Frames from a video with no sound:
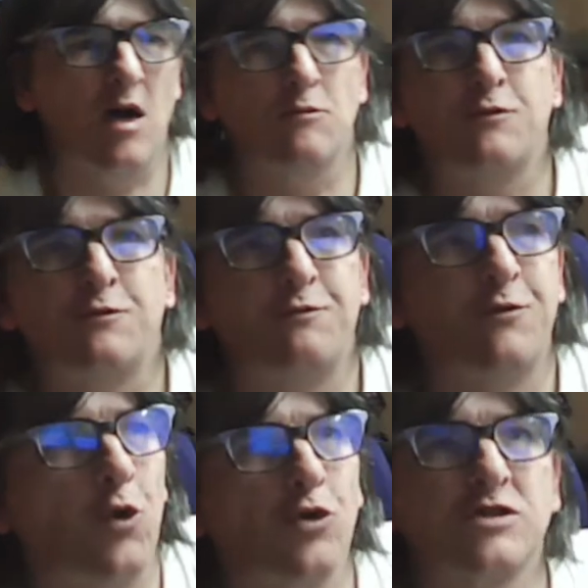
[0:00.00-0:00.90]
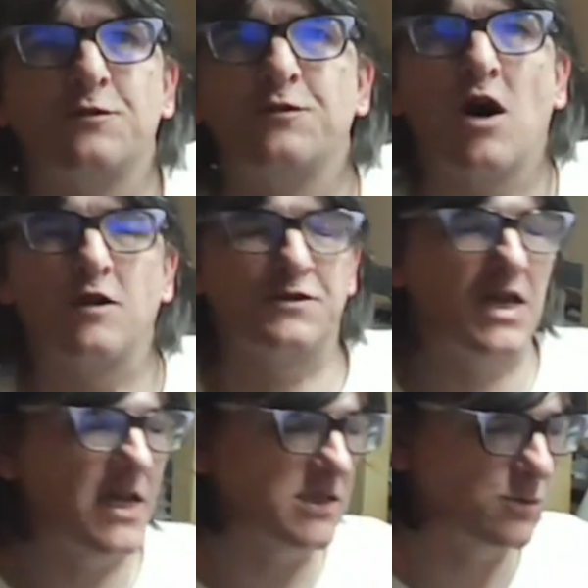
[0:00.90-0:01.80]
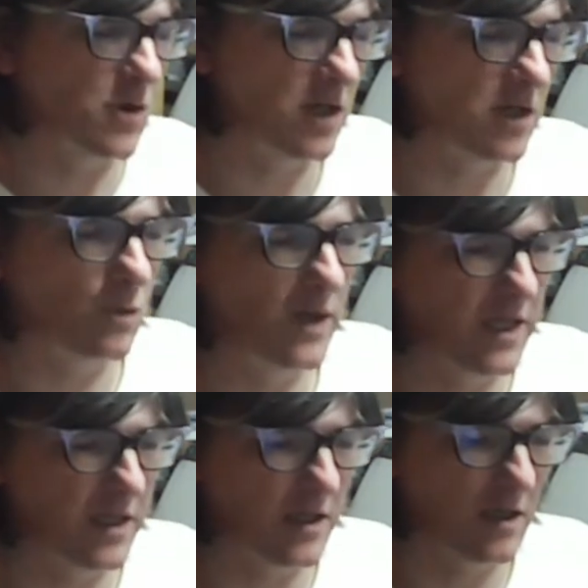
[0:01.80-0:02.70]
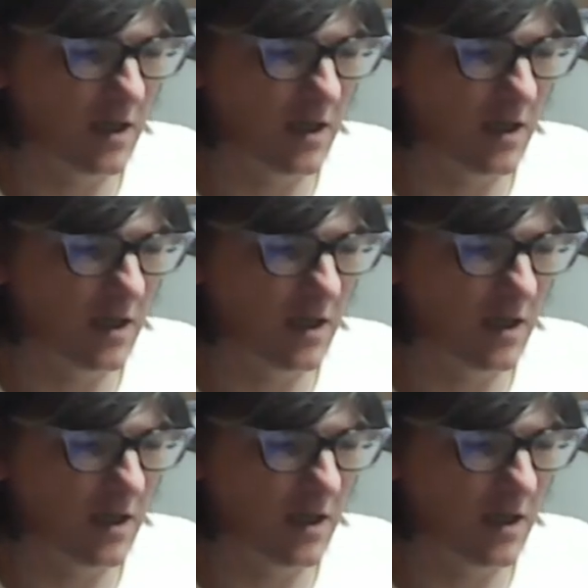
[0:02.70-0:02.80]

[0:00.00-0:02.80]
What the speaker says: 4 to 5 days work a week.